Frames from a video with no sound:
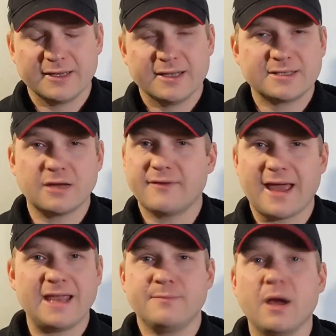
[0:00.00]
So for
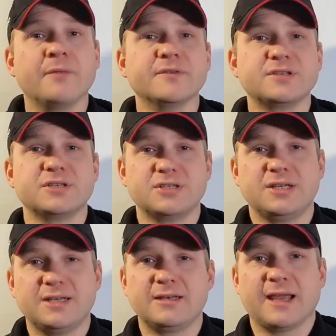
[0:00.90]
8 months,
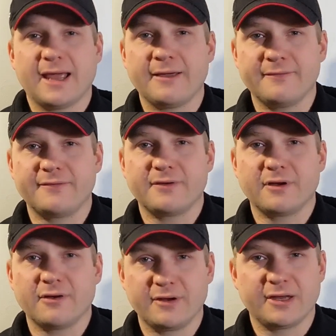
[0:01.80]
she didn't have
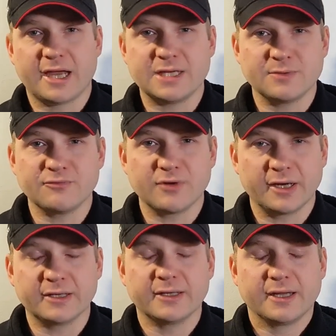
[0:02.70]
her engagement
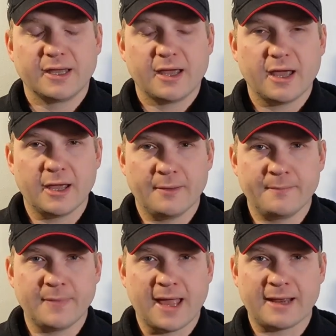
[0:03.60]
ring.
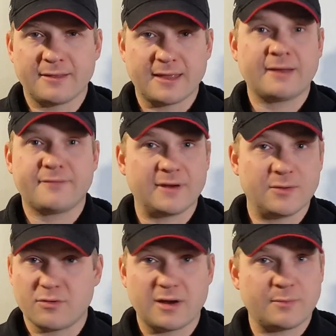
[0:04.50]
And
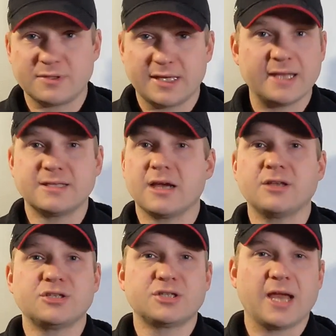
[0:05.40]
thankfully we were able to get in
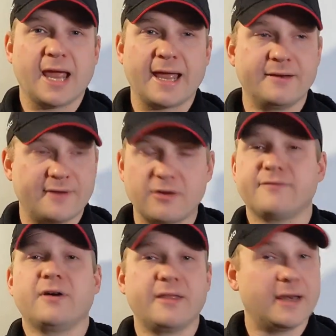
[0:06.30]
touch and
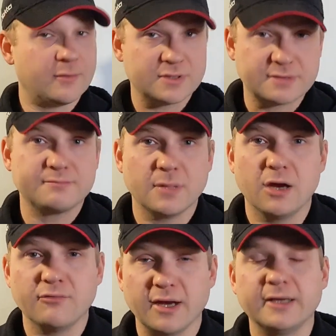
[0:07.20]
verify that it was
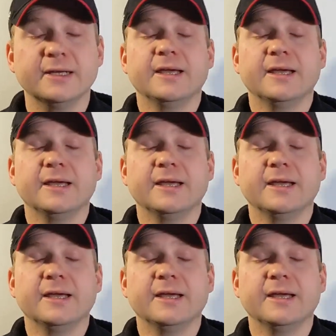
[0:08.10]
her ring.